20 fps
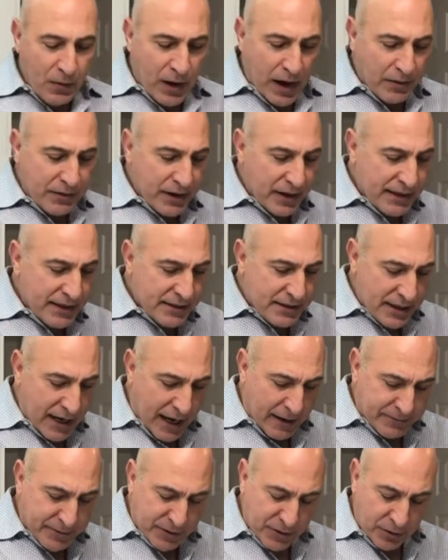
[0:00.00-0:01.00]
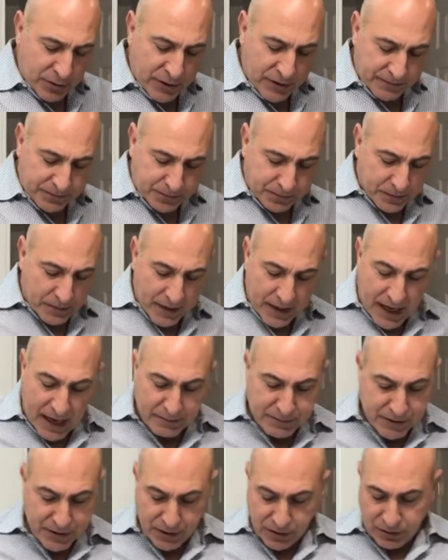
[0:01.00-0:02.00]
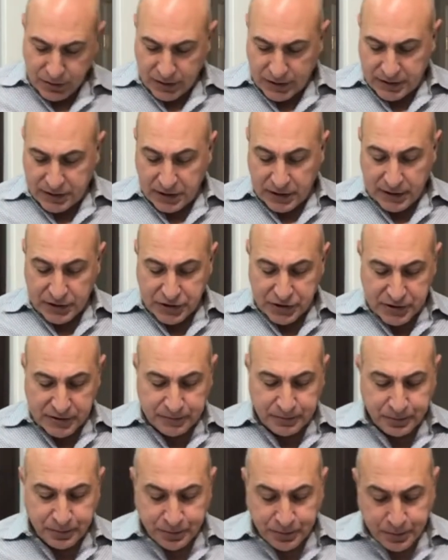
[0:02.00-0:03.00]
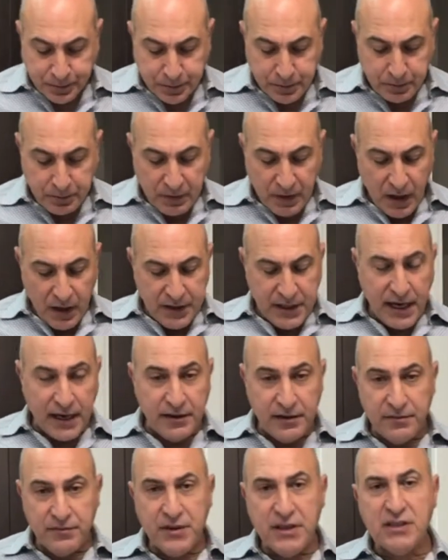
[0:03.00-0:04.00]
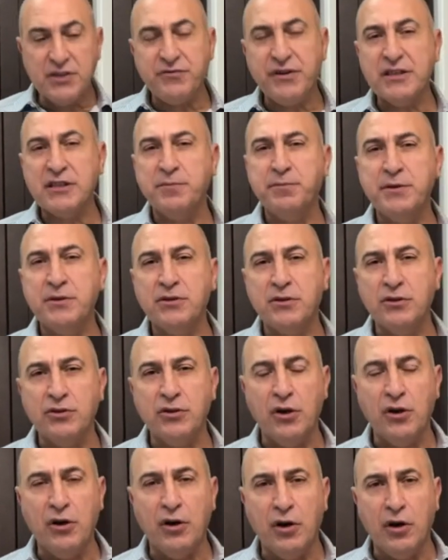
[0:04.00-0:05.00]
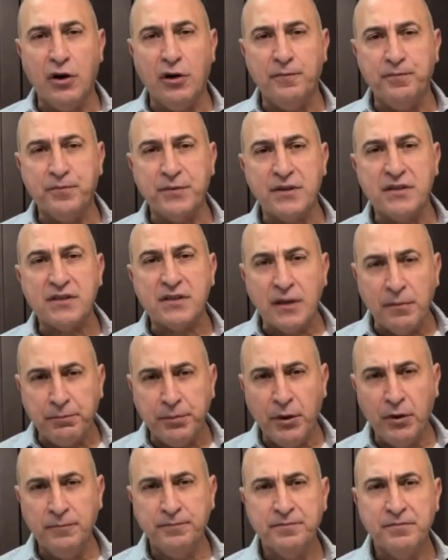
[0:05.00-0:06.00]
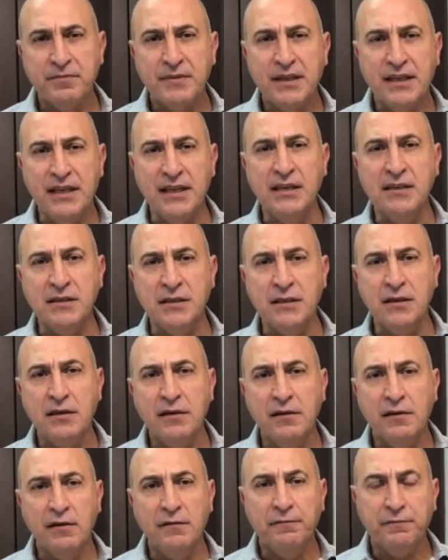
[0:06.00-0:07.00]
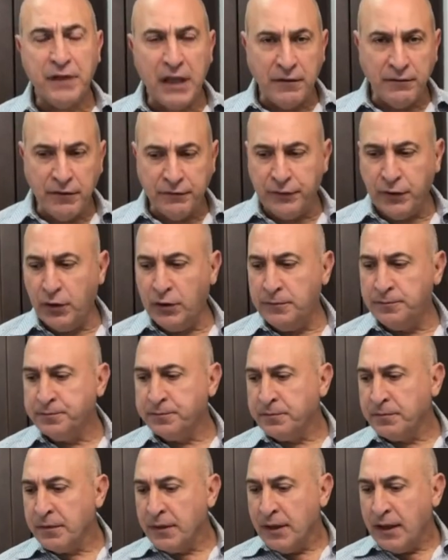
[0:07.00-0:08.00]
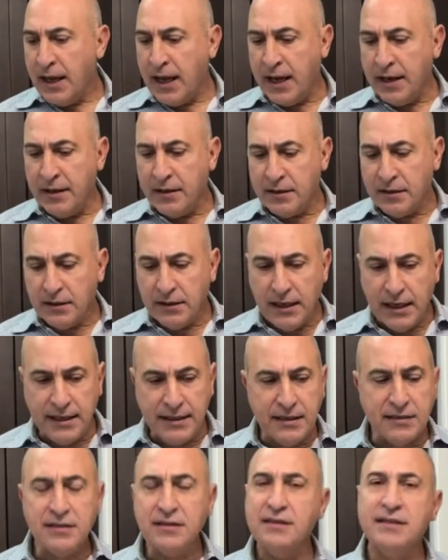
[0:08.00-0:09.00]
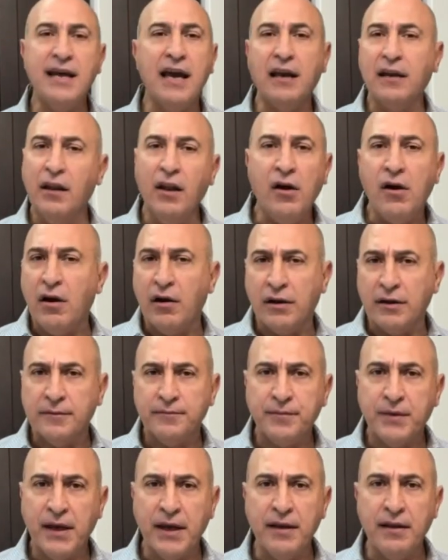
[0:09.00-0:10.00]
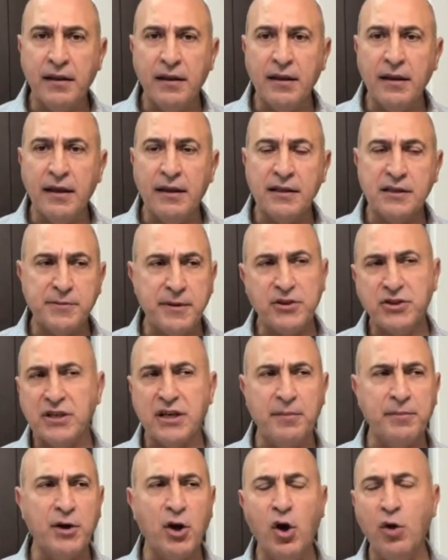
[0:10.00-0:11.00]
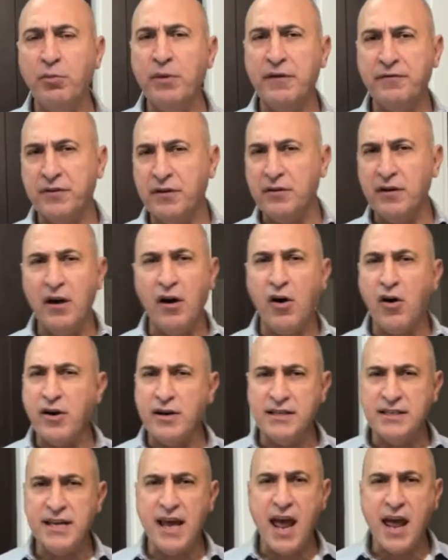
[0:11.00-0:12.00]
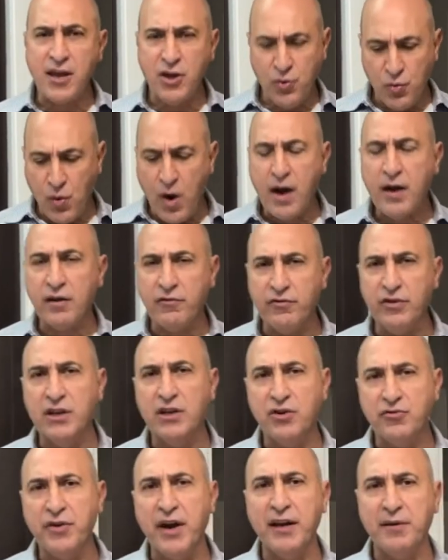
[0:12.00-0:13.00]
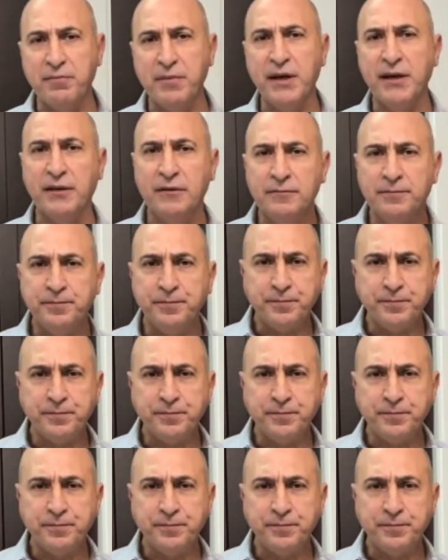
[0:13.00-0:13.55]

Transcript: Wow, it is absolutely delicious. Again, these recipes are simple, easy, flavorful, and it doesn't take long. And especially coming home after a hard day, you want a really great meal.